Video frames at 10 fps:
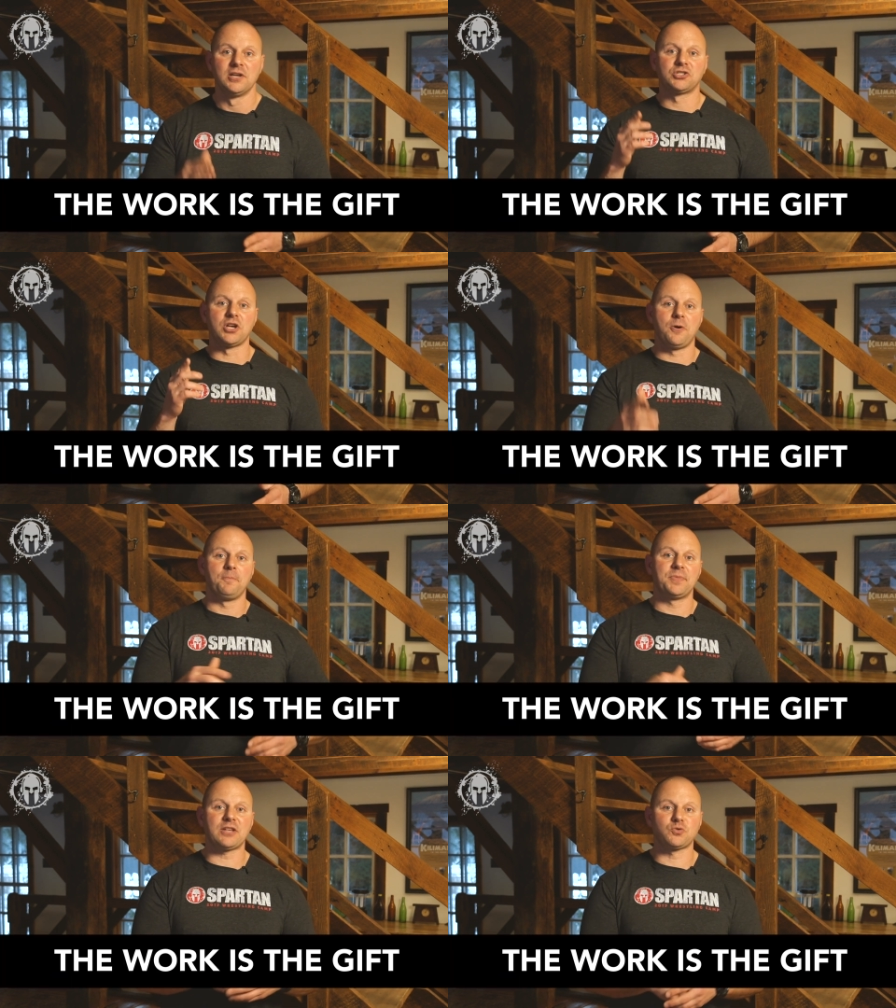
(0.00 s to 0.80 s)

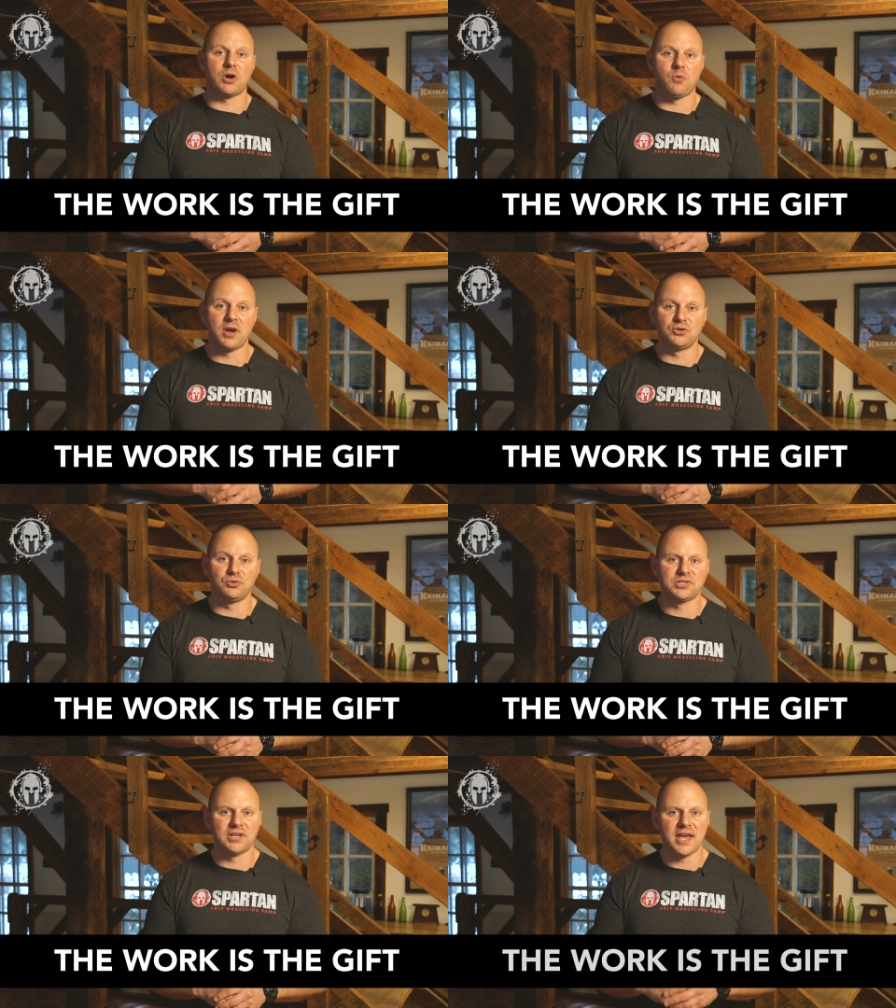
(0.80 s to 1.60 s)
So that's what I want you to
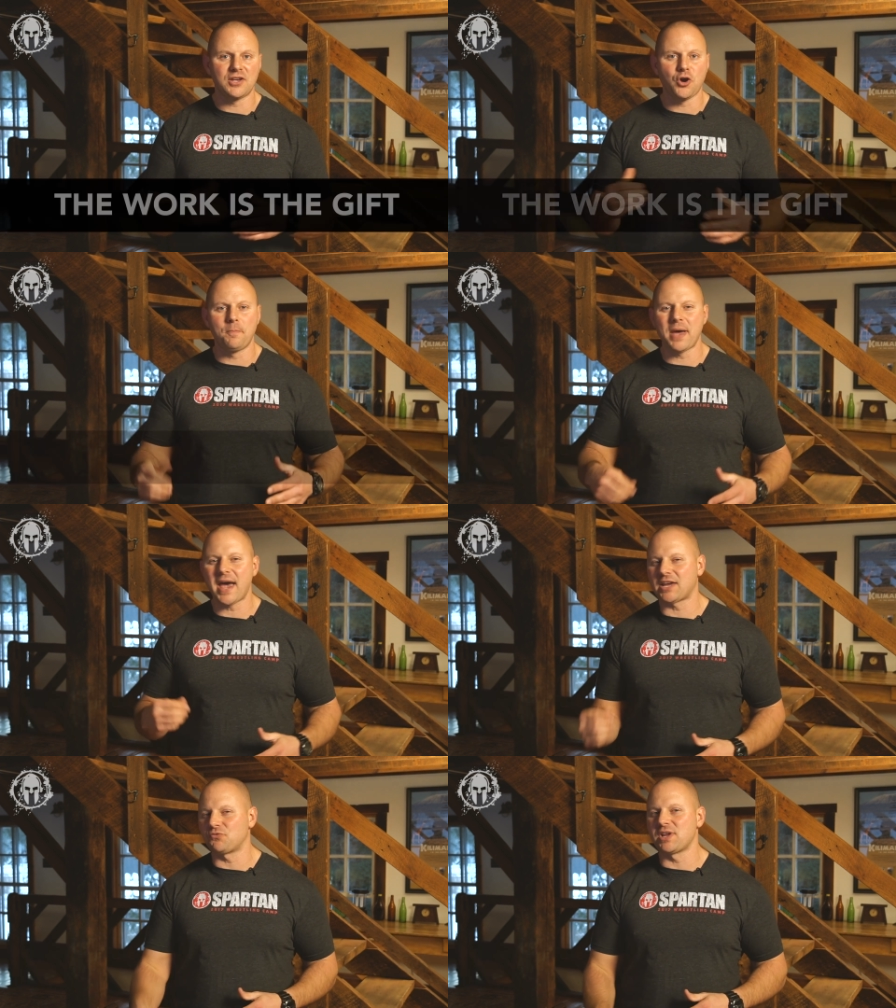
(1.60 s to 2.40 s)
do today. Go back and